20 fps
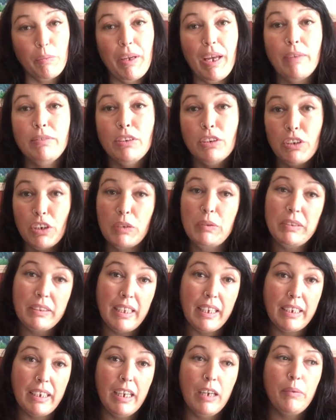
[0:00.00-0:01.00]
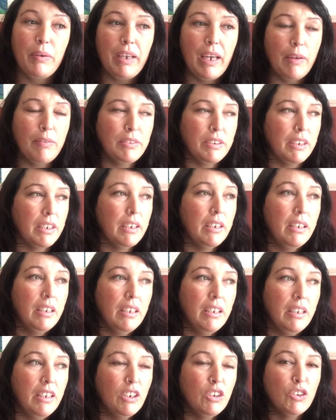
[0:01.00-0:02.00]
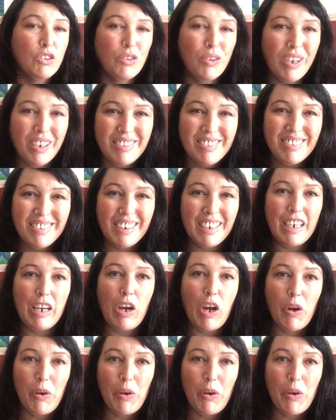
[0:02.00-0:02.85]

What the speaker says: We have to go with our gut. We have to trust in our